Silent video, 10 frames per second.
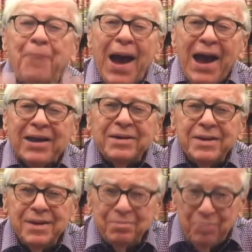
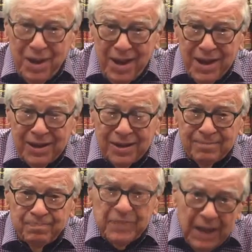back
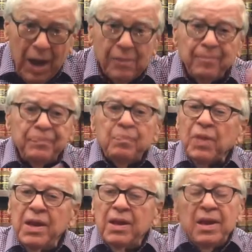pain. Now,
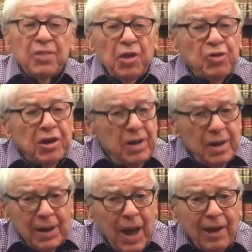there
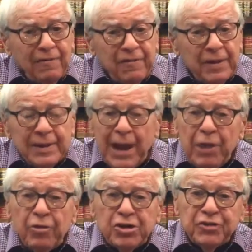are a lot of
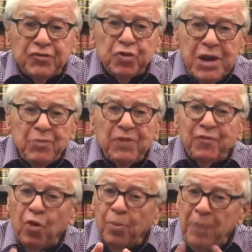areas of
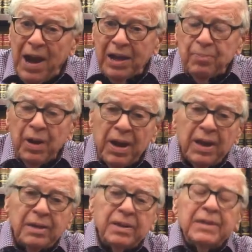treatment for back
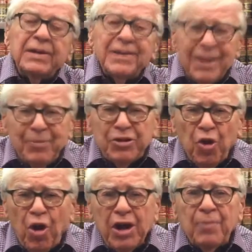pain. Let me
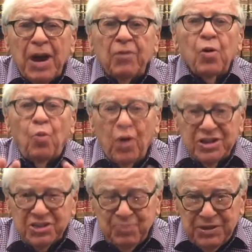talk about
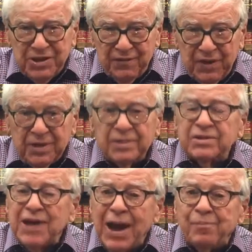one specific
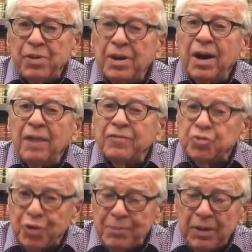type of
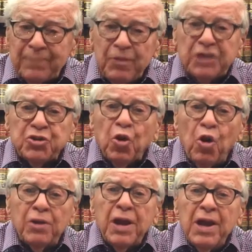treatment. It's
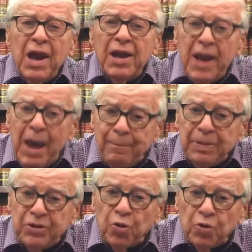called an
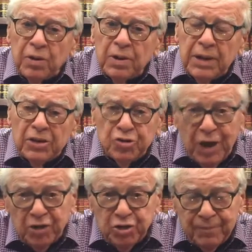epidural
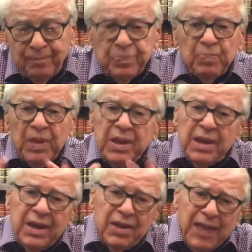injection.
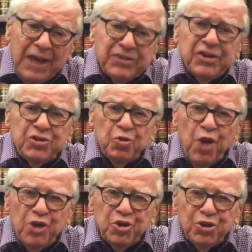In that
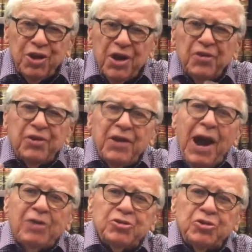situation, the
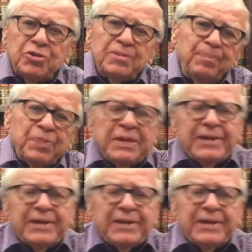doctor